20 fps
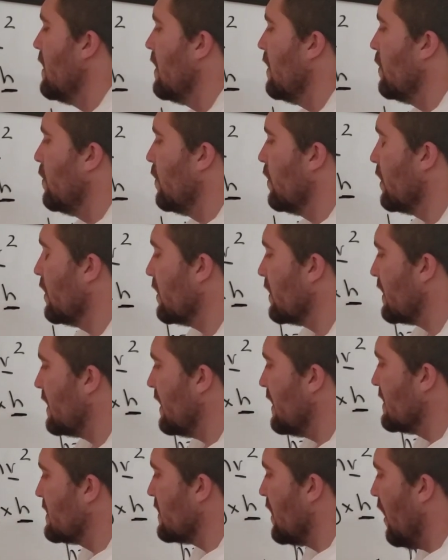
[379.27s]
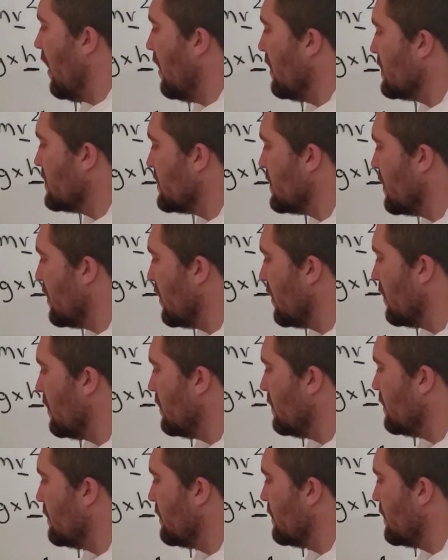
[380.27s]
Work is
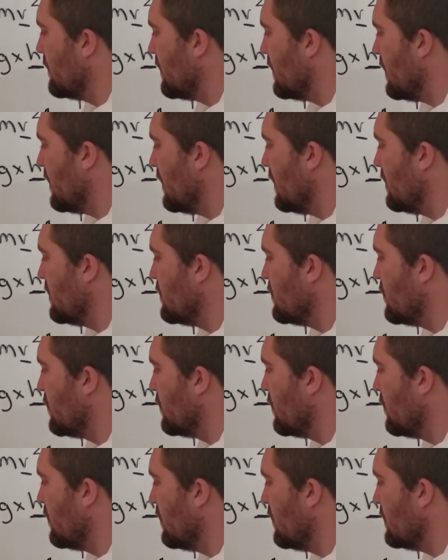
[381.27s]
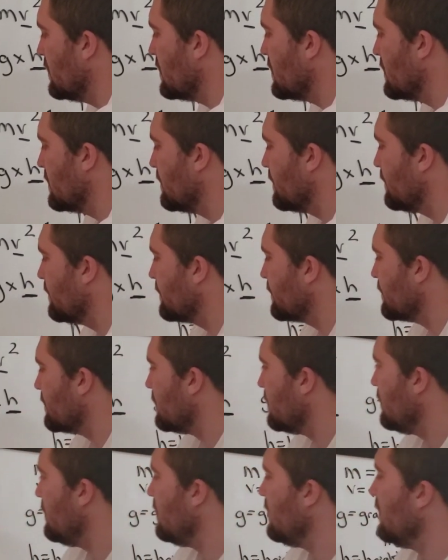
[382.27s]
also in joules.
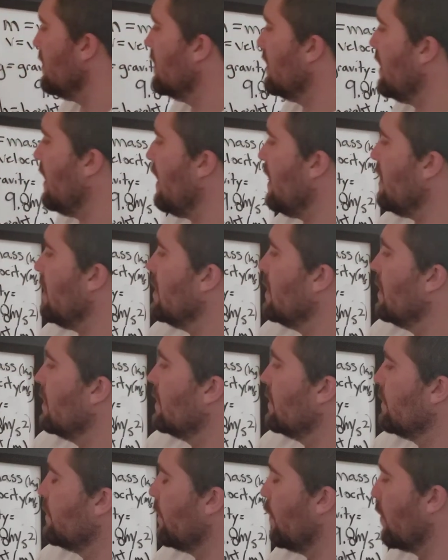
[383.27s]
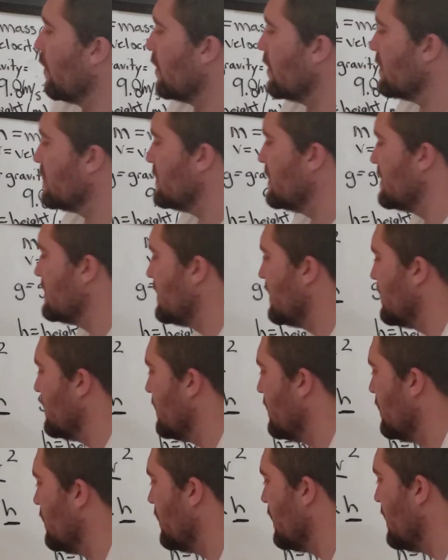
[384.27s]
Okay, force is in
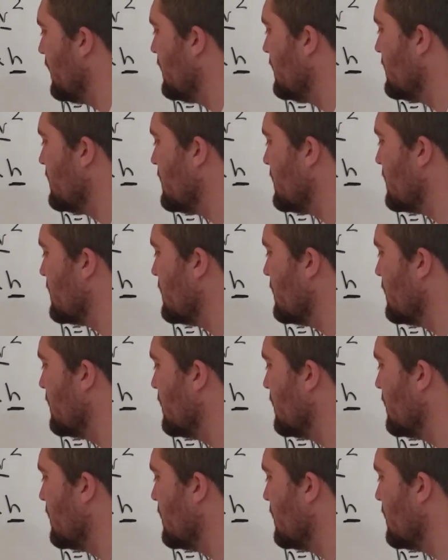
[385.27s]
newtons.